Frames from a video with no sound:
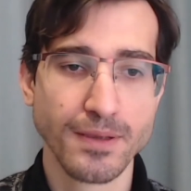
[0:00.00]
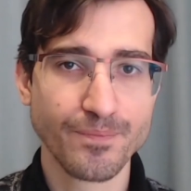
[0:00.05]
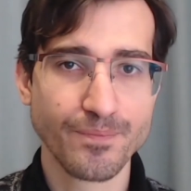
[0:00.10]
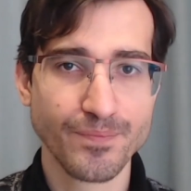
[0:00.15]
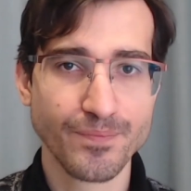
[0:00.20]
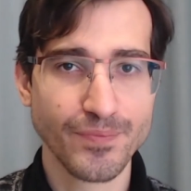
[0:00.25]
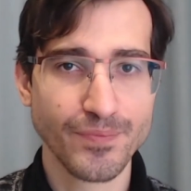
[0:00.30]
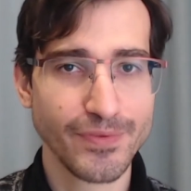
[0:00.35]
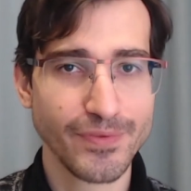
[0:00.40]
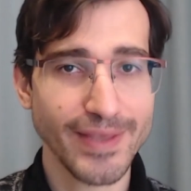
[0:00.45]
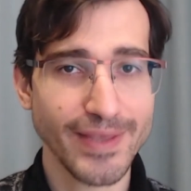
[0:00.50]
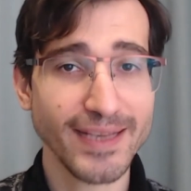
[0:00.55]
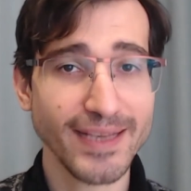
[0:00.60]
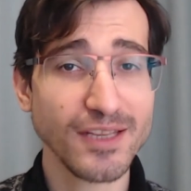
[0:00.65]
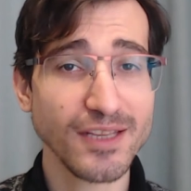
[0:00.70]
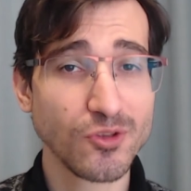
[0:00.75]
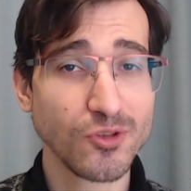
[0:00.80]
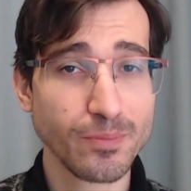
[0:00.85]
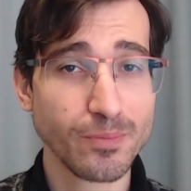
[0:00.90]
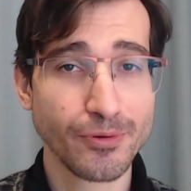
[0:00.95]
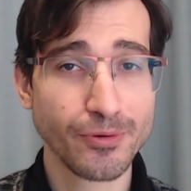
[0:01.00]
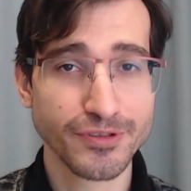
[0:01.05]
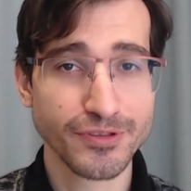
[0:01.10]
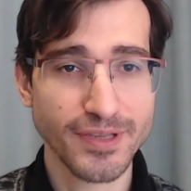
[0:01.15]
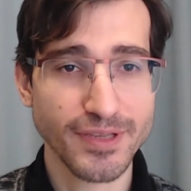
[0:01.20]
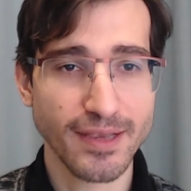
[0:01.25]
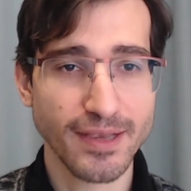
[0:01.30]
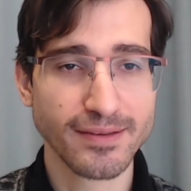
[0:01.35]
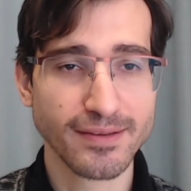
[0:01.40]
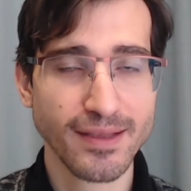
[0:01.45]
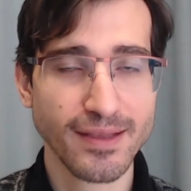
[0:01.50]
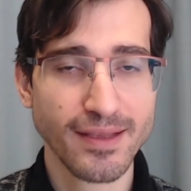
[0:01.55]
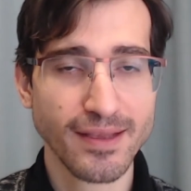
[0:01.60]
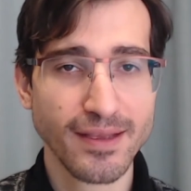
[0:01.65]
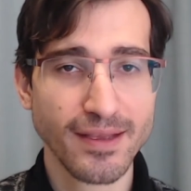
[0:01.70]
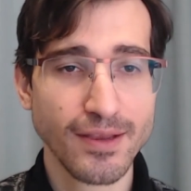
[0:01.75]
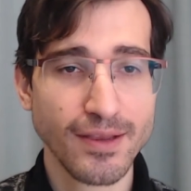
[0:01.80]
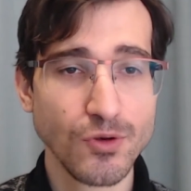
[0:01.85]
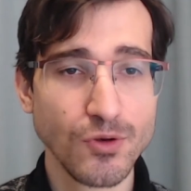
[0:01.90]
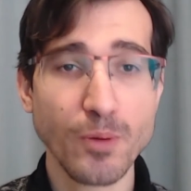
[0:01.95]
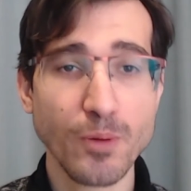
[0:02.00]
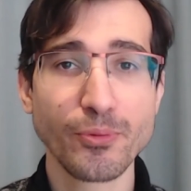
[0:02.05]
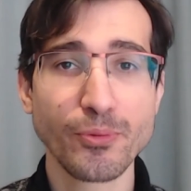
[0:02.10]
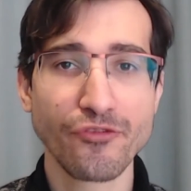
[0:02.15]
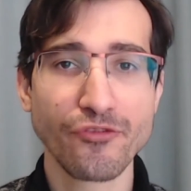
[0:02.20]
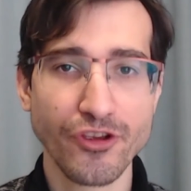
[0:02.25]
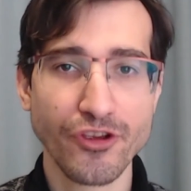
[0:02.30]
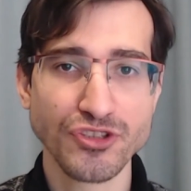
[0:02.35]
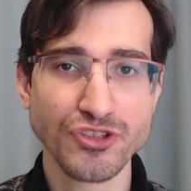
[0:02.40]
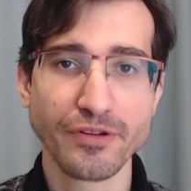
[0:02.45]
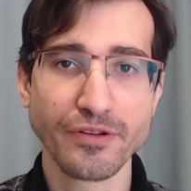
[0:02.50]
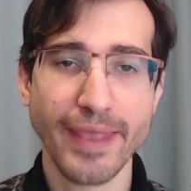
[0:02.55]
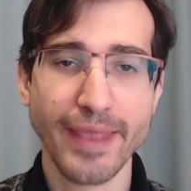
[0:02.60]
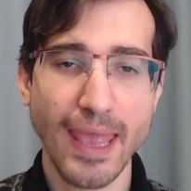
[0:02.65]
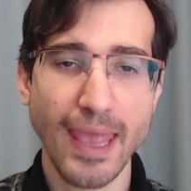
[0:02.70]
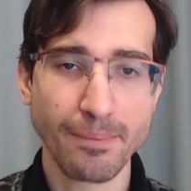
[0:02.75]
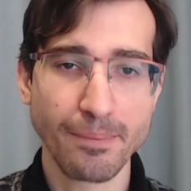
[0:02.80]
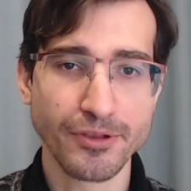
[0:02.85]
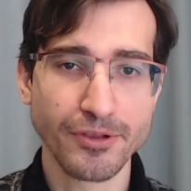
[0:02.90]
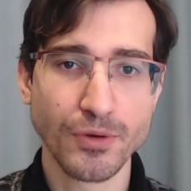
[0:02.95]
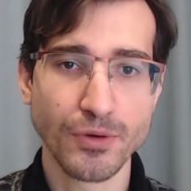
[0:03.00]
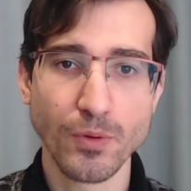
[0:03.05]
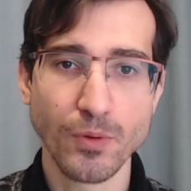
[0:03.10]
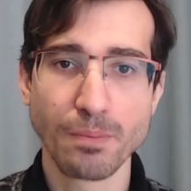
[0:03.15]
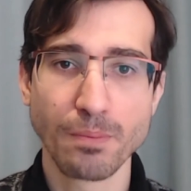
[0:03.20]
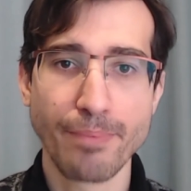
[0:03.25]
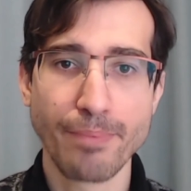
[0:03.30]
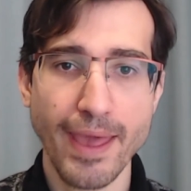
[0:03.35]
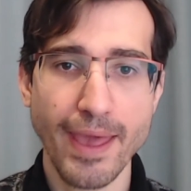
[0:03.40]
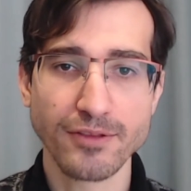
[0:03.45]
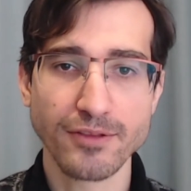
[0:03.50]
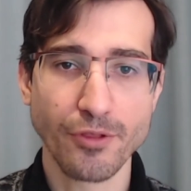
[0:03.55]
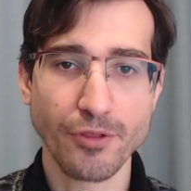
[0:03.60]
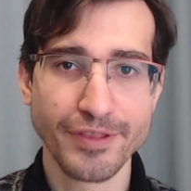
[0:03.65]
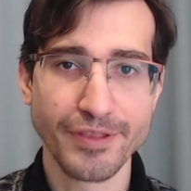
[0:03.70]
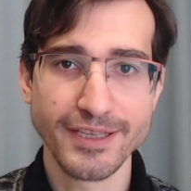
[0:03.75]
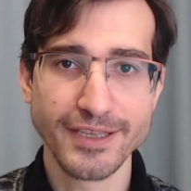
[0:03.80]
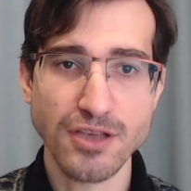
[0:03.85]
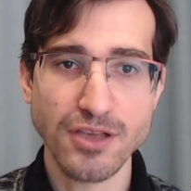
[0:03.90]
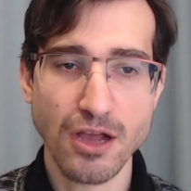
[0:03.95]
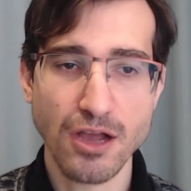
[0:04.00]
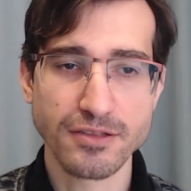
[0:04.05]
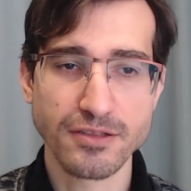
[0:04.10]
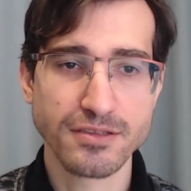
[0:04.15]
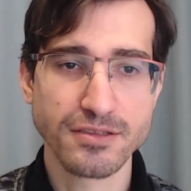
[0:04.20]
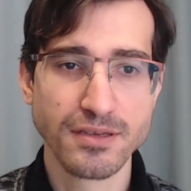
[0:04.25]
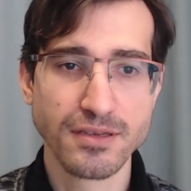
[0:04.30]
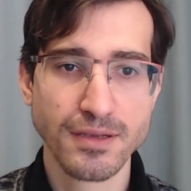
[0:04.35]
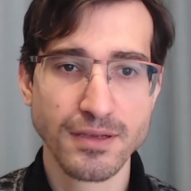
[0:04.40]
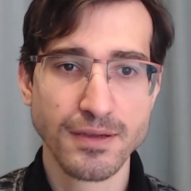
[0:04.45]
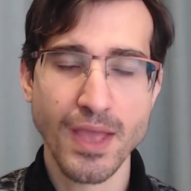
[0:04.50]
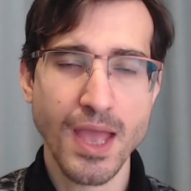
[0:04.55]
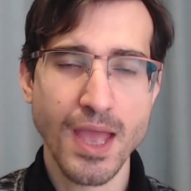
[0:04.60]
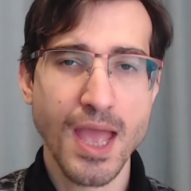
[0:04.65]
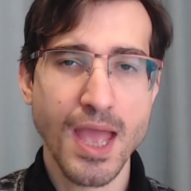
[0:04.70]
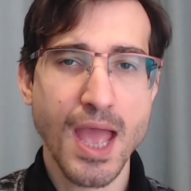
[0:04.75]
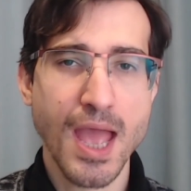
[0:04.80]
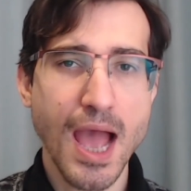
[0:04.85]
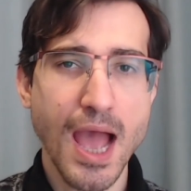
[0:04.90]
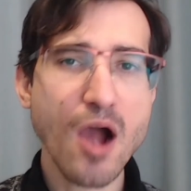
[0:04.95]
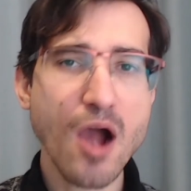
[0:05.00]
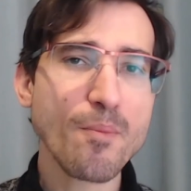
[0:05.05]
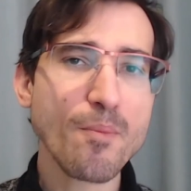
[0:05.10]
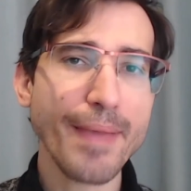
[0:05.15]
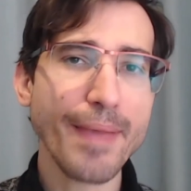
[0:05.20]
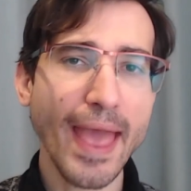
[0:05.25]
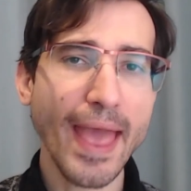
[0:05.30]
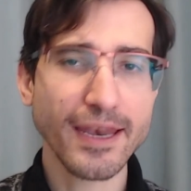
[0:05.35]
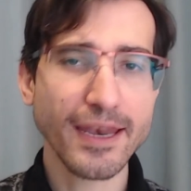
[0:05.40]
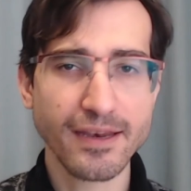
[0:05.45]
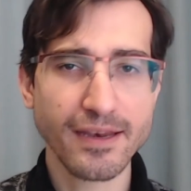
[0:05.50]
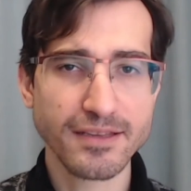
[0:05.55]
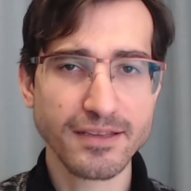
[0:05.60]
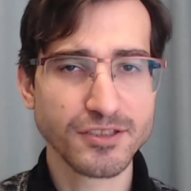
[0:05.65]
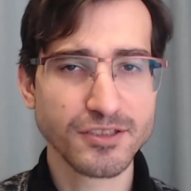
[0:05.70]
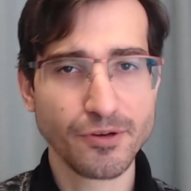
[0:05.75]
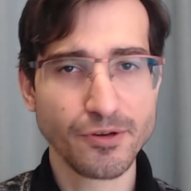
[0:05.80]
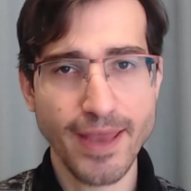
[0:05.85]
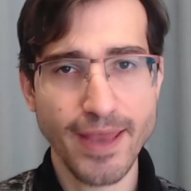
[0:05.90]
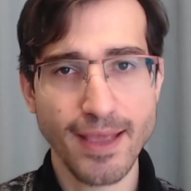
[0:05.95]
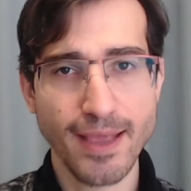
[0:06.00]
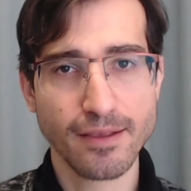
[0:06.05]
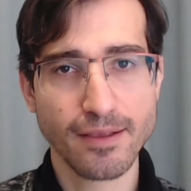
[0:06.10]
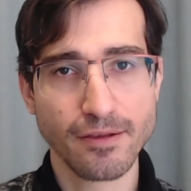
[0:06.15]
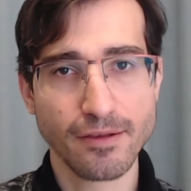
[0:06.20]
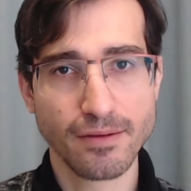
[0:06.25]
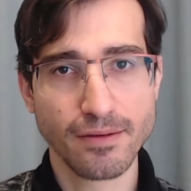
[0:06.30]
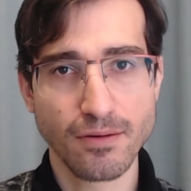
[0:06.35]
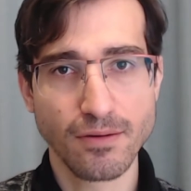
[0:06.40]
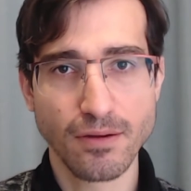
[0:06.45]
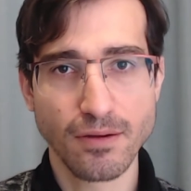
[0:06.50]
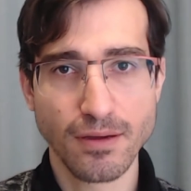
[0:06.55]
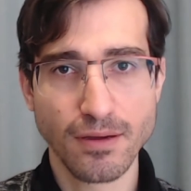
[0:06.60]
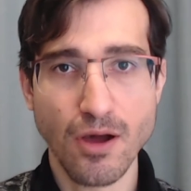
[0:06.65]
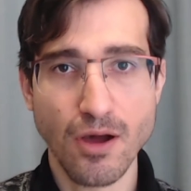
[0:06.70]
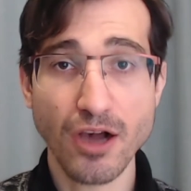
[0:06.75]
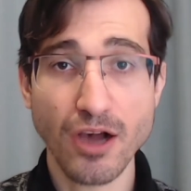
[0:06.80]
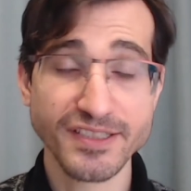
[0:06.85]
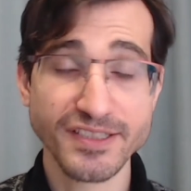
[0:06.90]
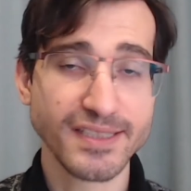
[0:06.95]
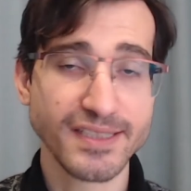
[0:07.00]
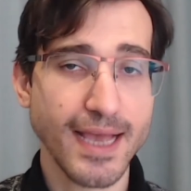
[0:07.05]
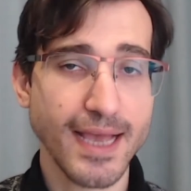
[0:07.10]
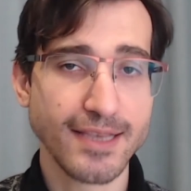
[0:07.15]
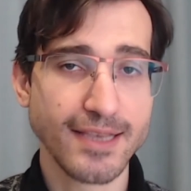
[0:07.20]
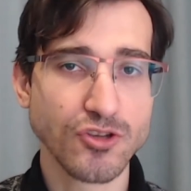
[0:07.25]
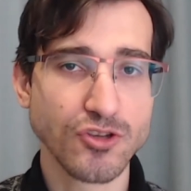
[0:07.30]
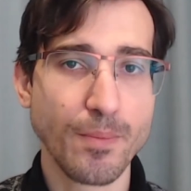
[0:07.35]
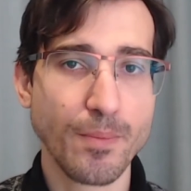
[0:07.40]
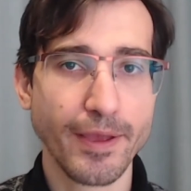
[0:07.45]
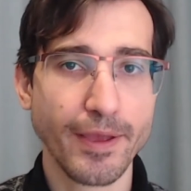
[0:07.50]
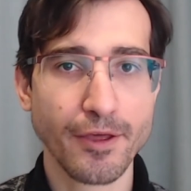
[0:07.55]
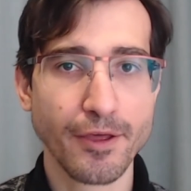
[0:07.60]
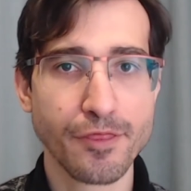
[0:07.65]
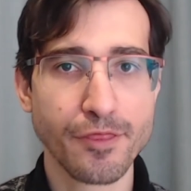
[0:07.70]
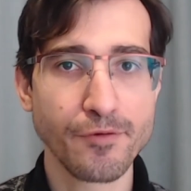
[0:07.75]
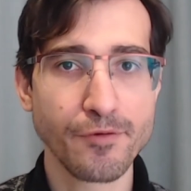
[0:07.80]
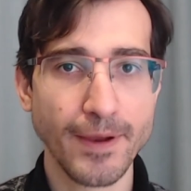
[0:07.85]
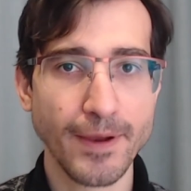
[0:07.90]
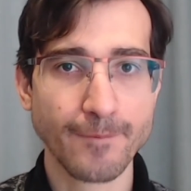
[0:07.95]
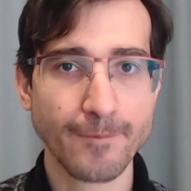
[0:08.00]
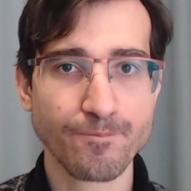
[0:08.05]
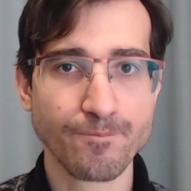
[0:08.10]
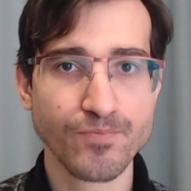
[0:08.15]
92%. No professional gambler will bet on these odds. How bad it is to take oxidized omega-3?